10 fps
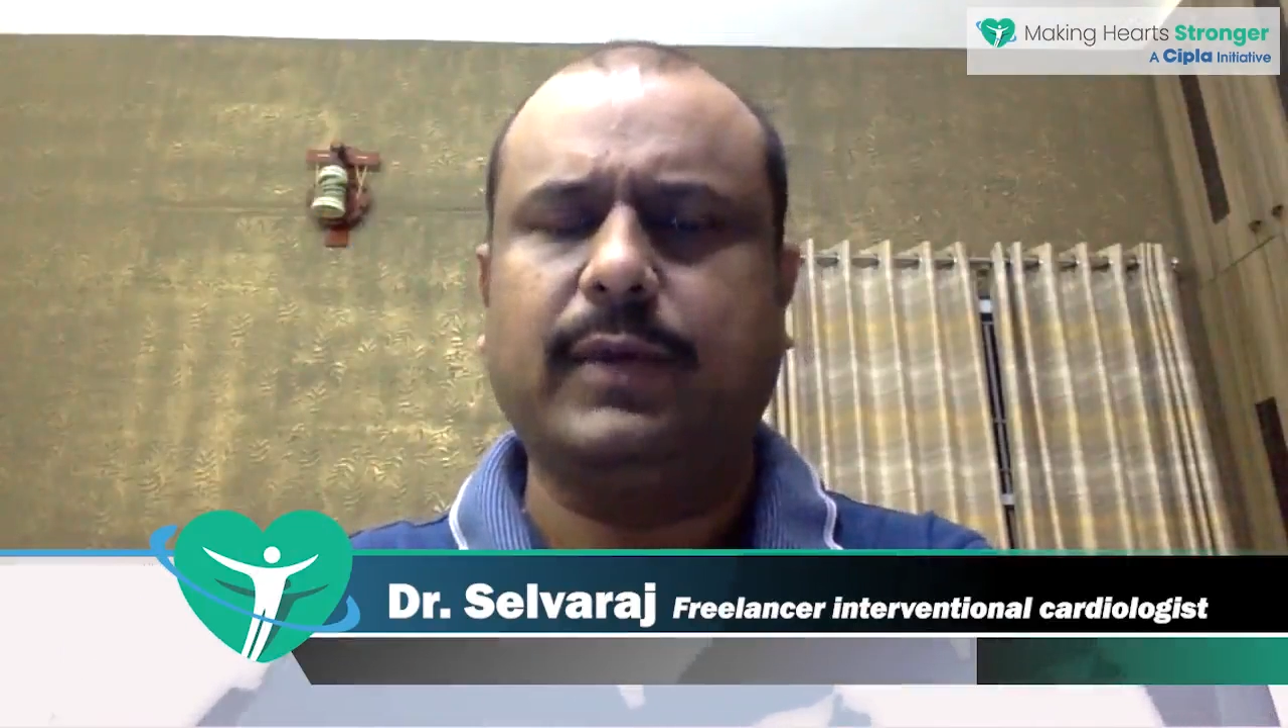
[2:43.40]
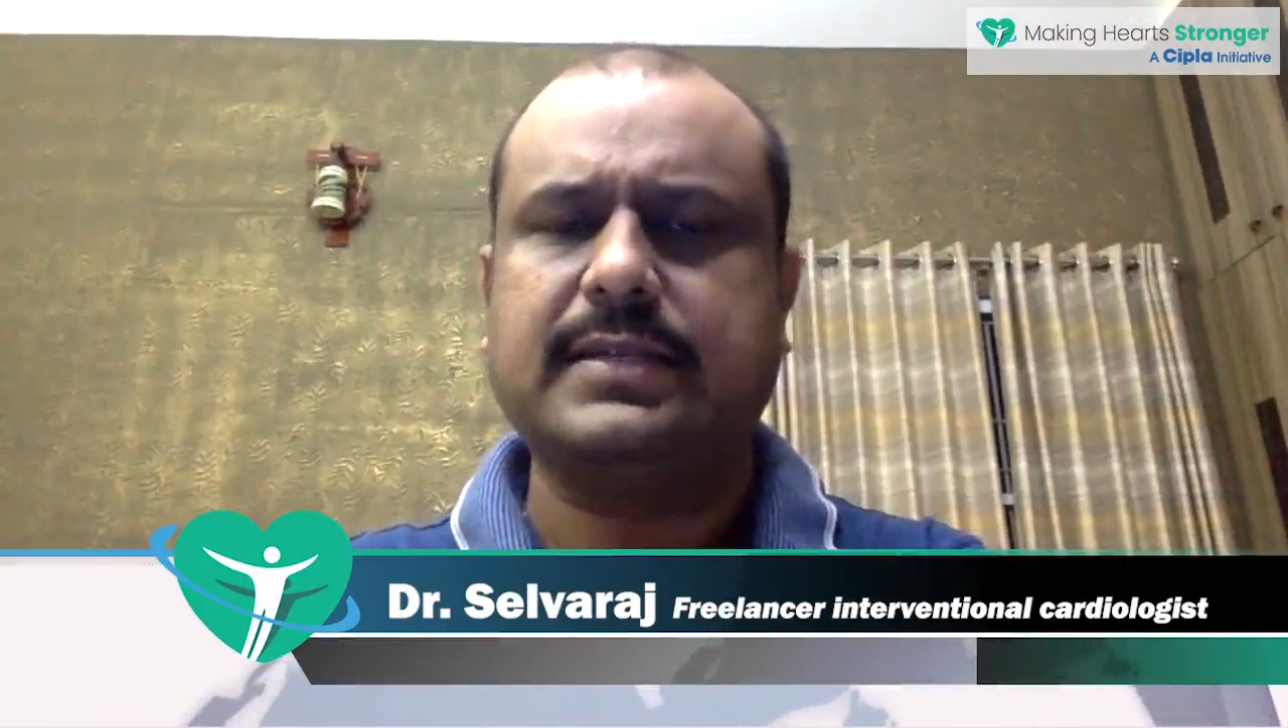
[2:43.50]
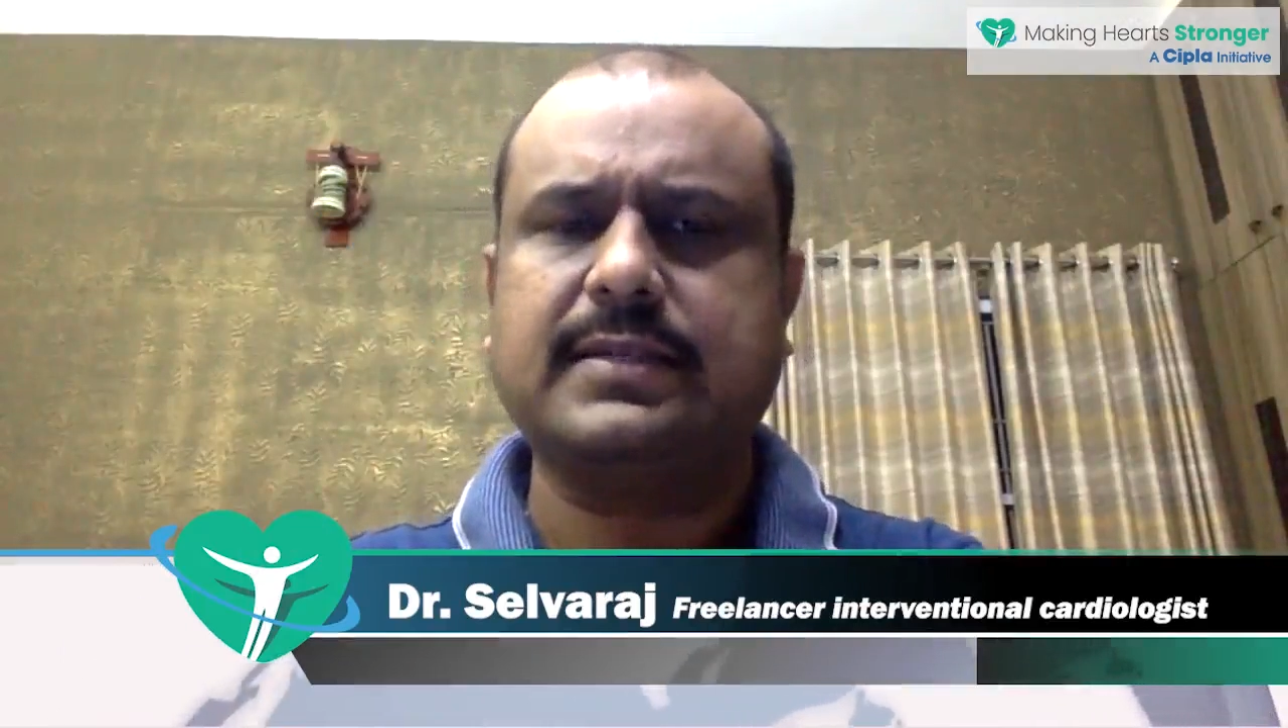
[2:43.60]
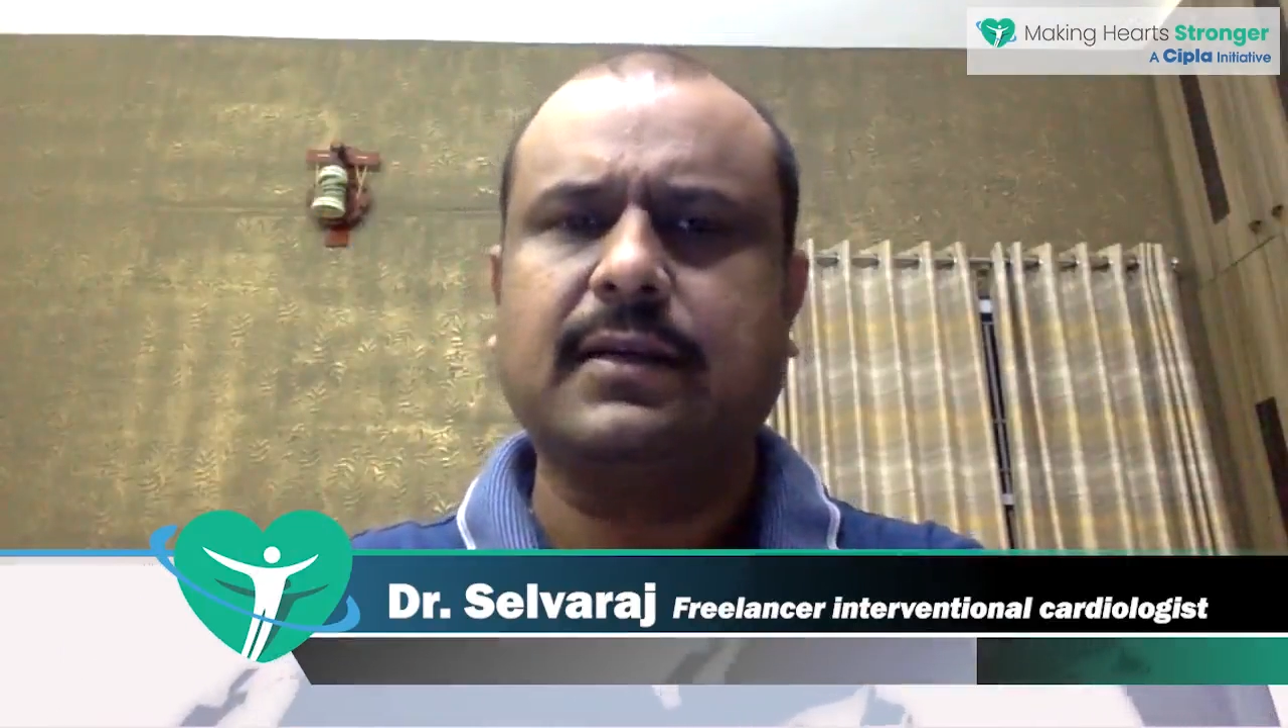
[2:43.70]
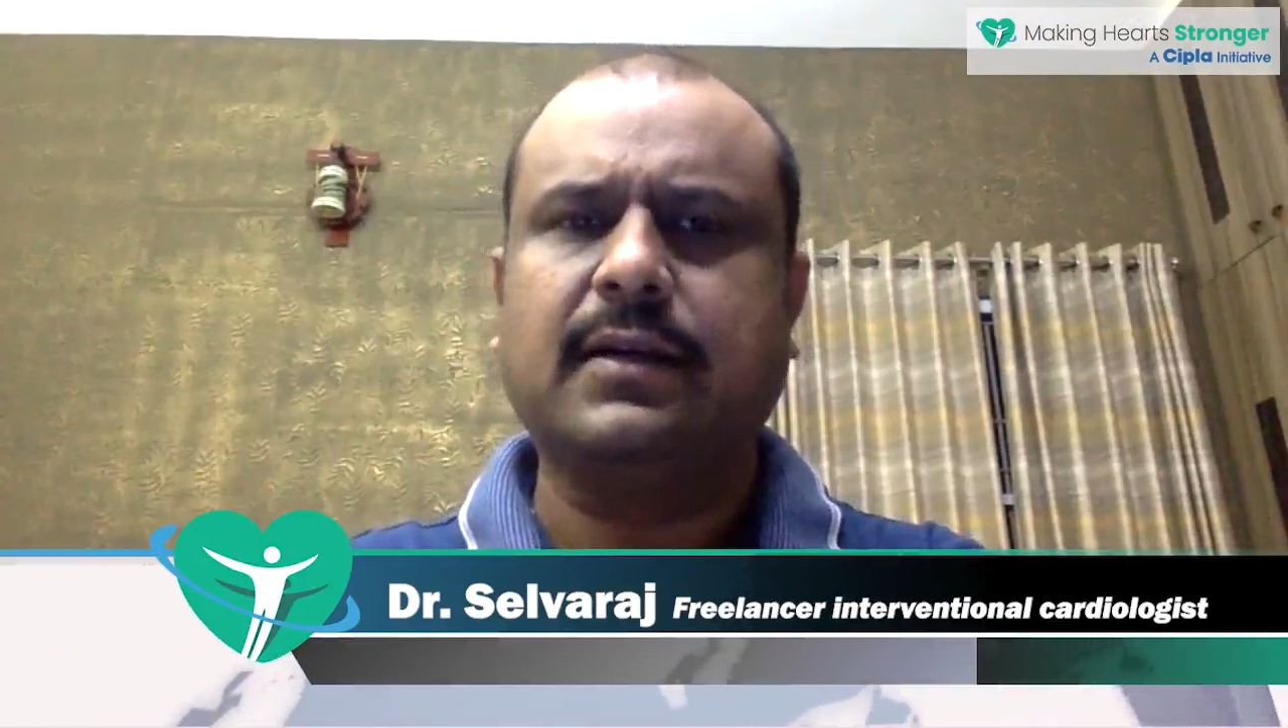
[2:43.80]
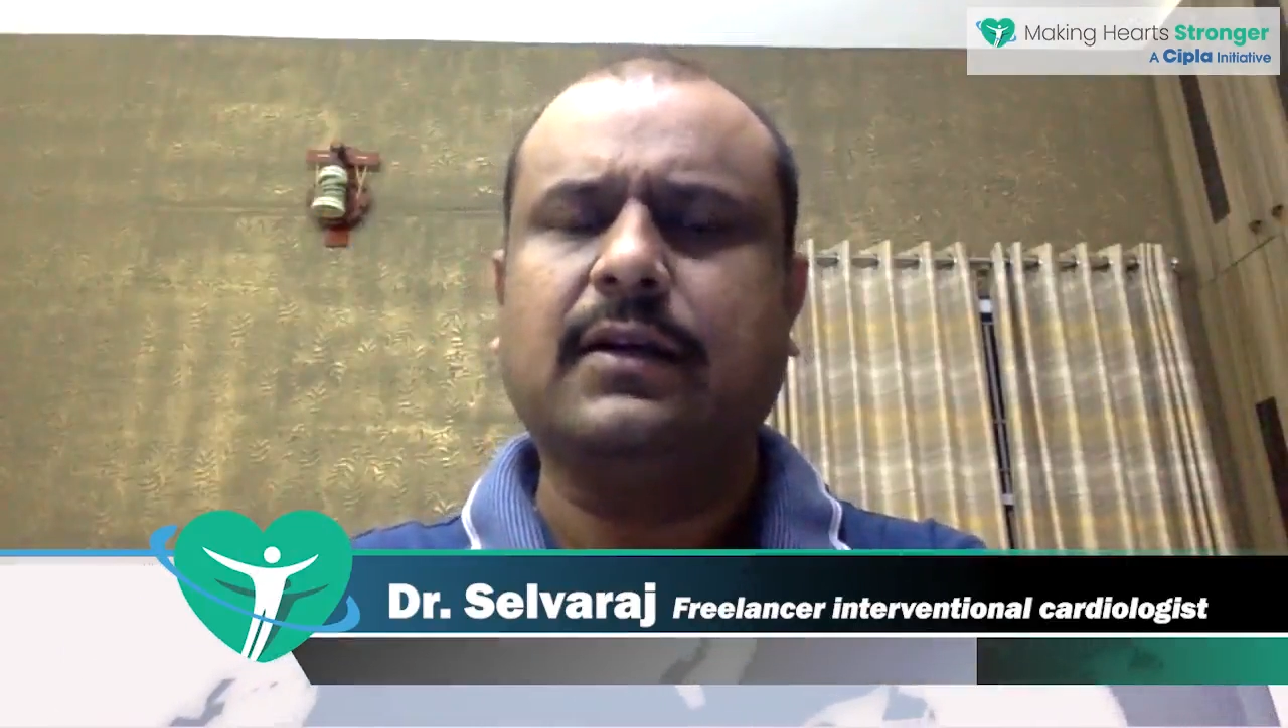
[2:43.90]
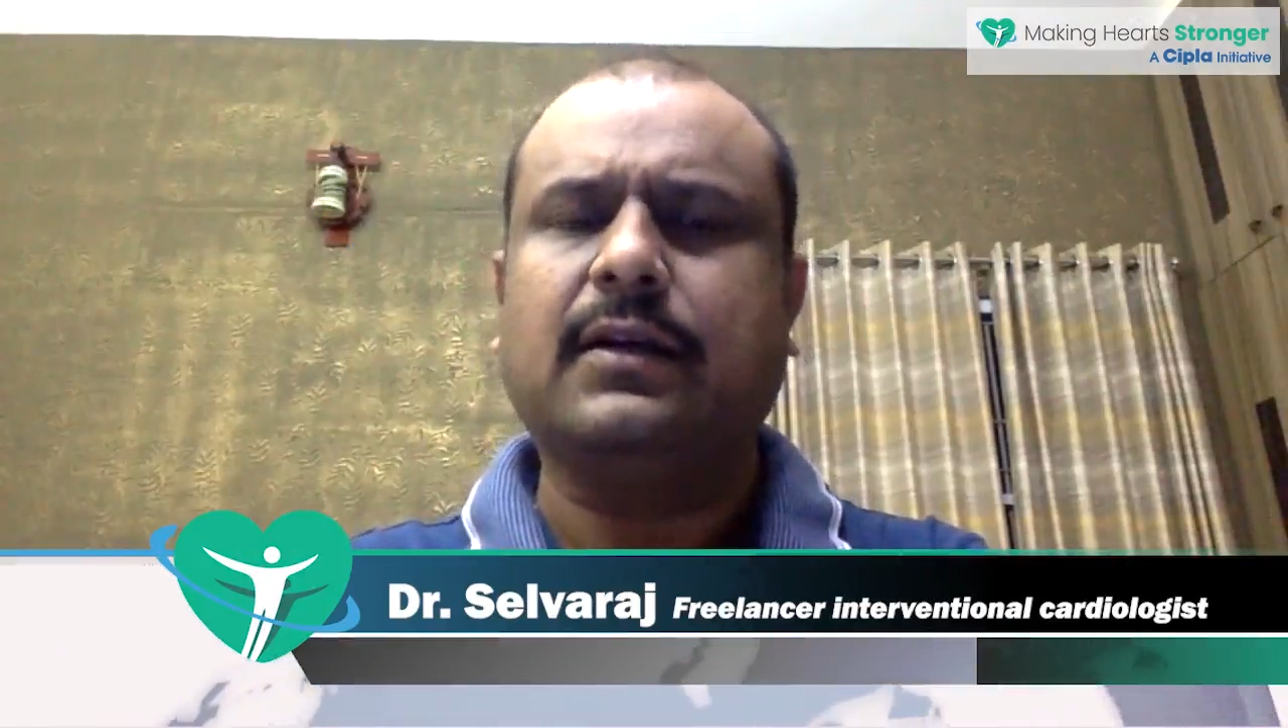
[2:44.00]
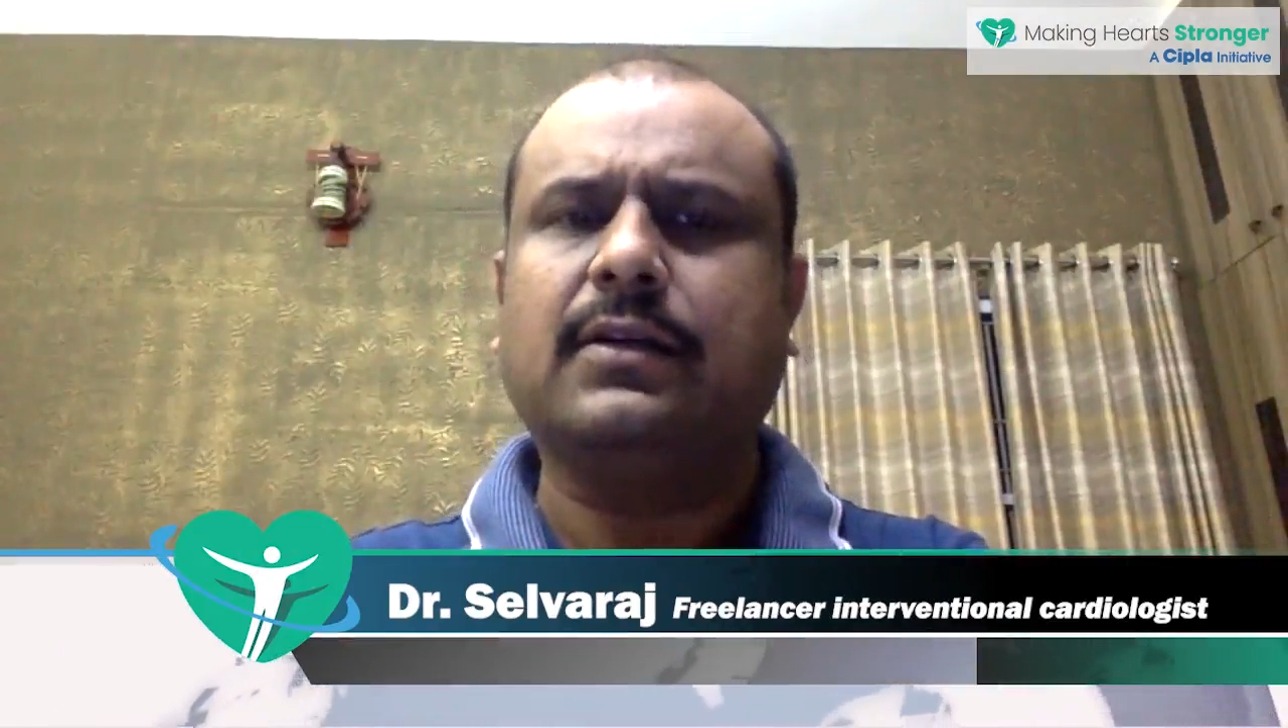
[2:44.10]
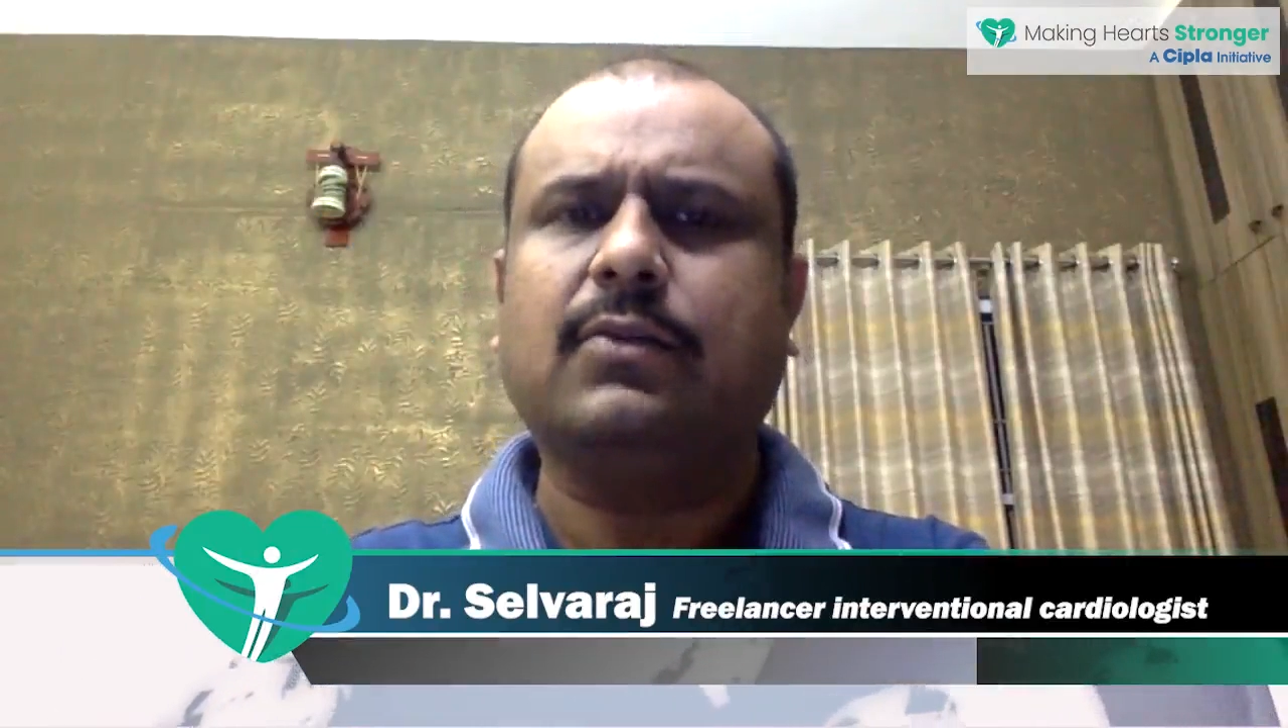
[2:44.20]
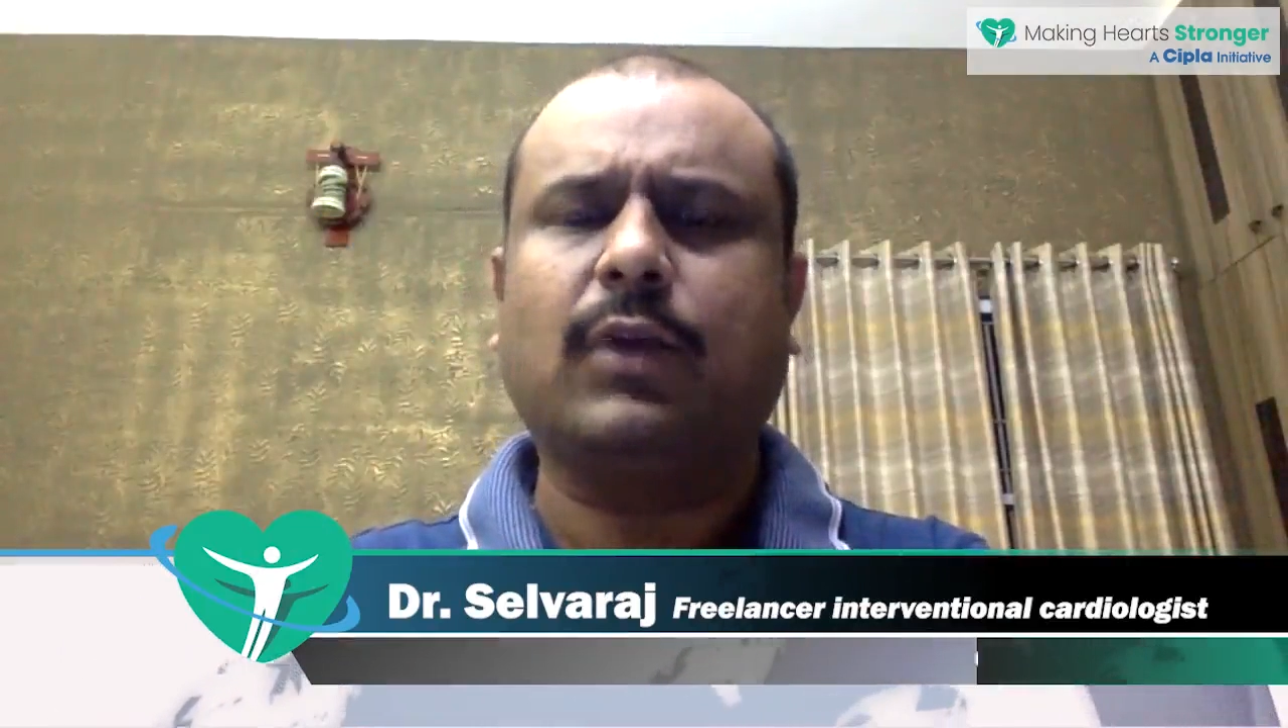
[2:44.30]
ways.
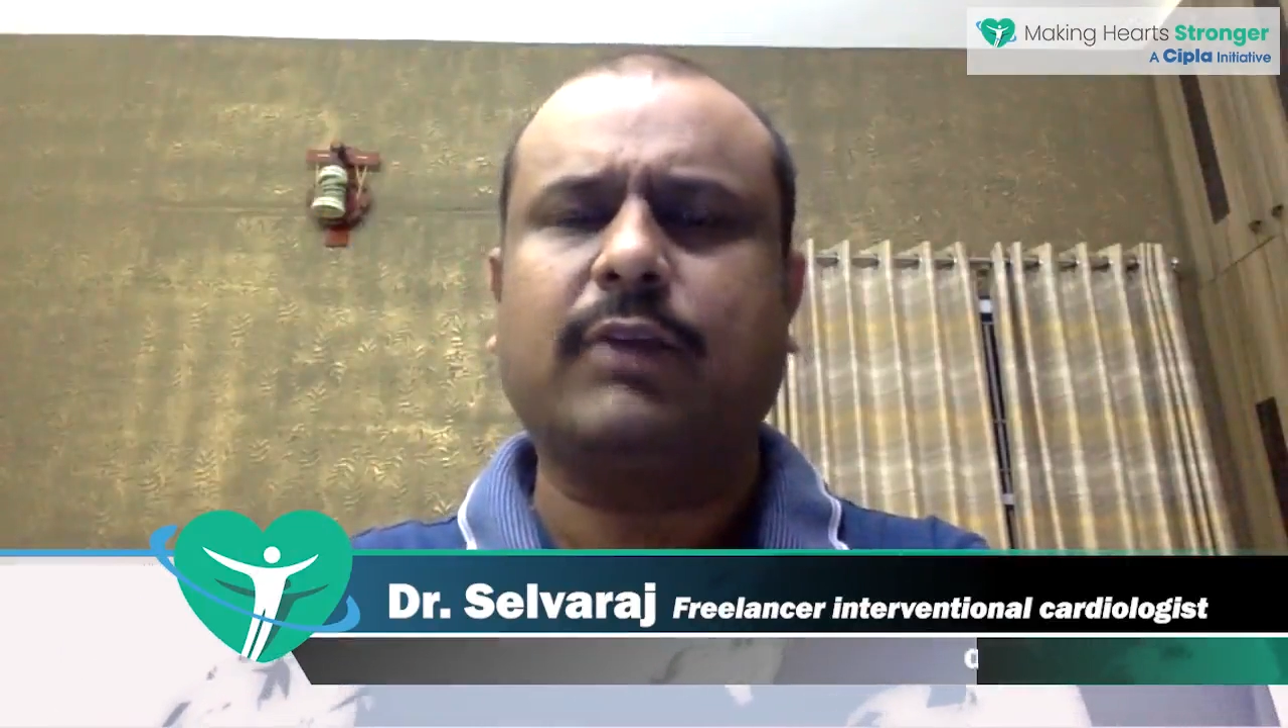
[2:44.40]
One